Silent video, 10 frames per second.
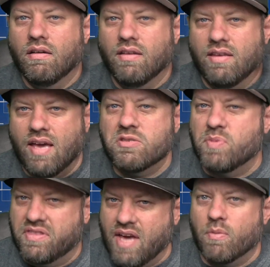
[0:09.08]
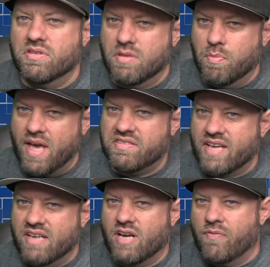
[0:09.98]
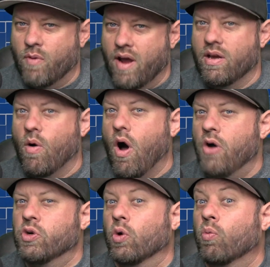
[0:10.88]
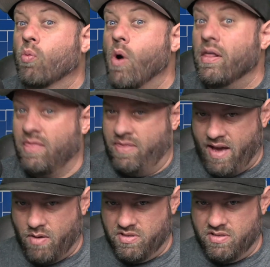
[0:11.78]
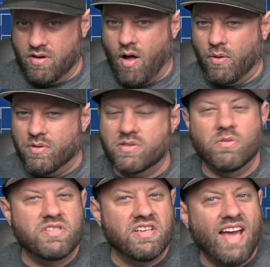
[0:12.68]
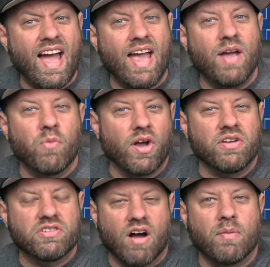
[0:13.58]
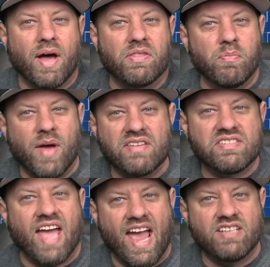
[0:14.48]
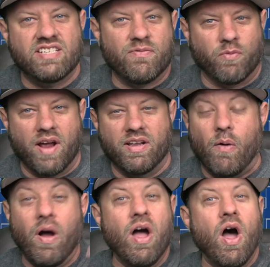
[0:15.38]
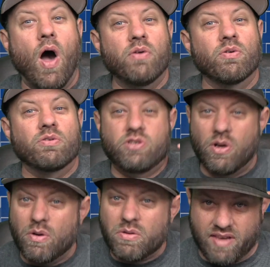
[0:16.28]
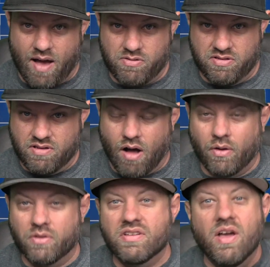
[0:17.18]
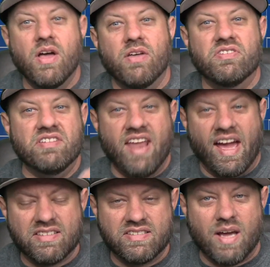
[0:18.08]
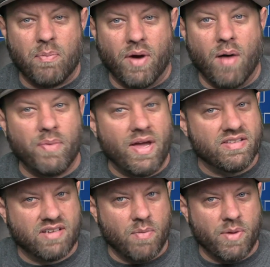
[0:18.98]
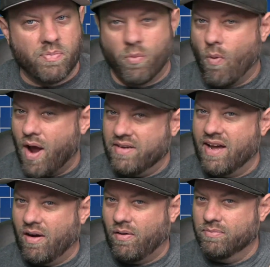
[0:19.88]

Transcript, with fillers: Yes, but that was the best HF radio under $1,000. So today we're going to talk about the best HF radio under $2,000, the next step up, and it's coming up right now.